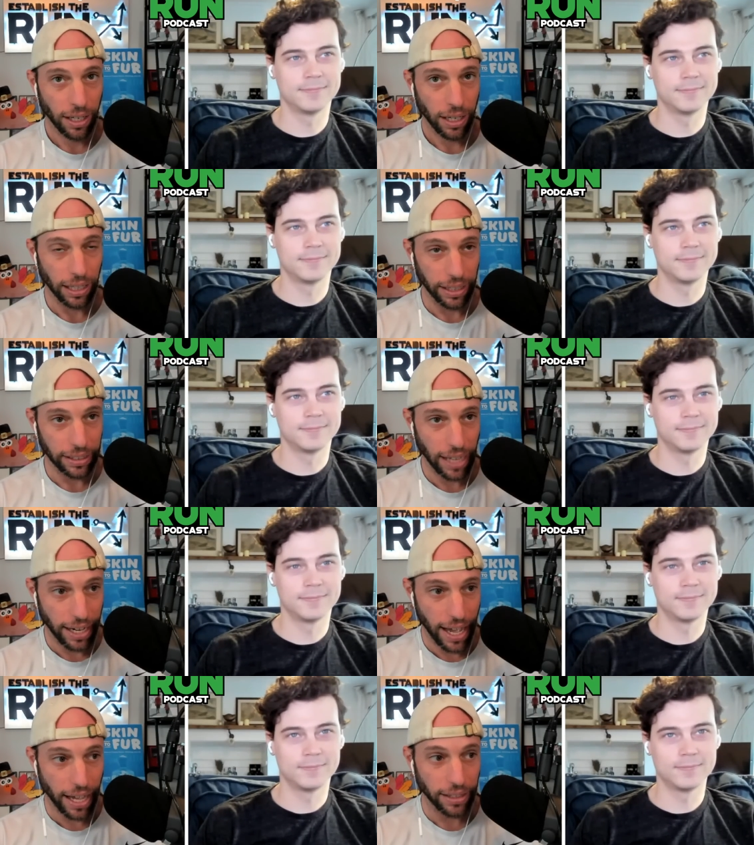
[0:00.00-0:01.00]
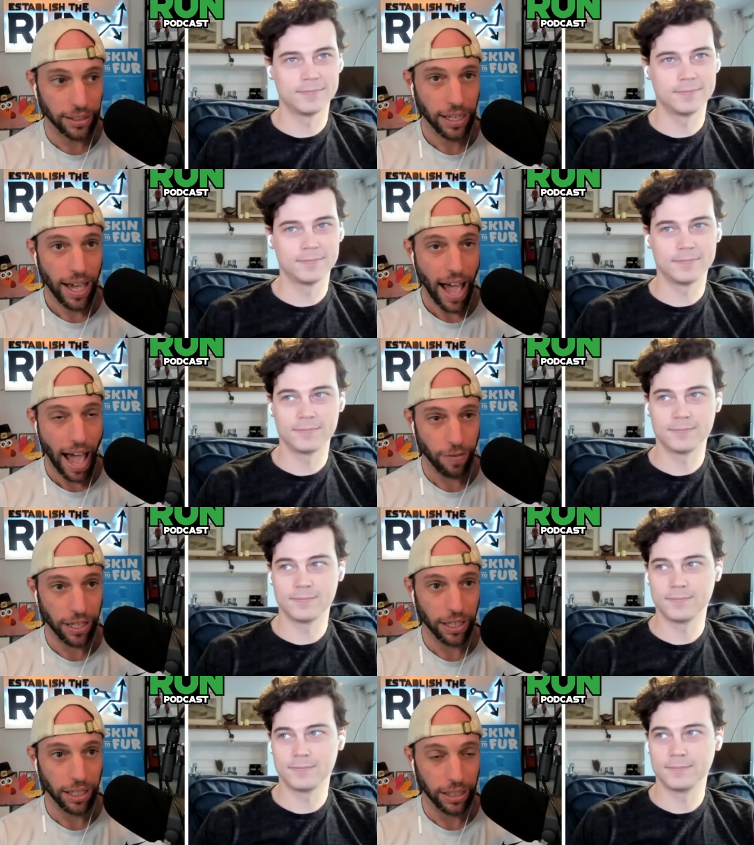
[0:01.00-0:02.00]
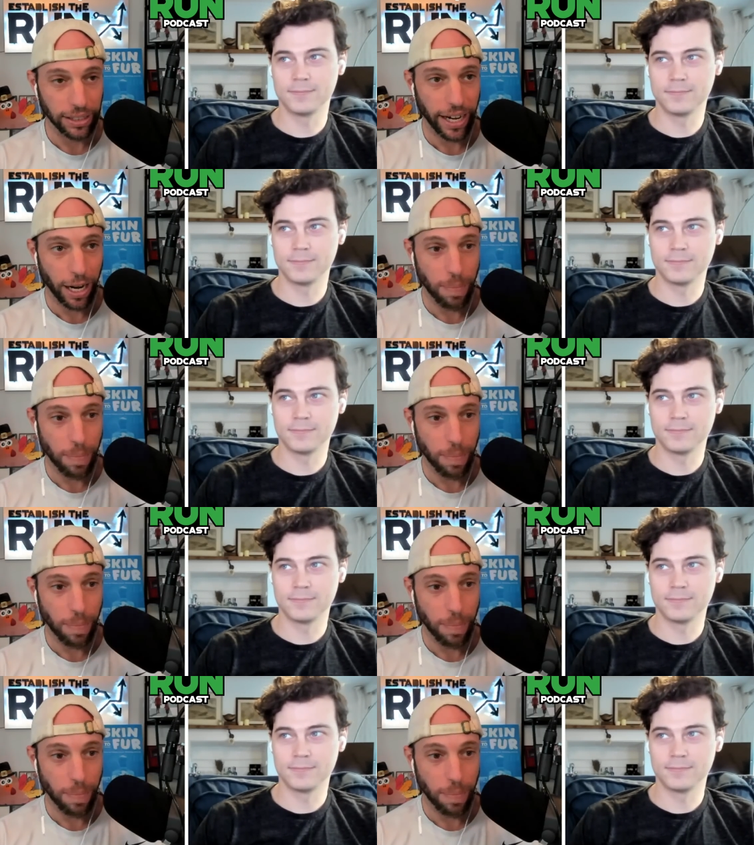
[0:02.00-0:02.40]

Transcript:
Speaker 1: elite tight end, having elite tight end in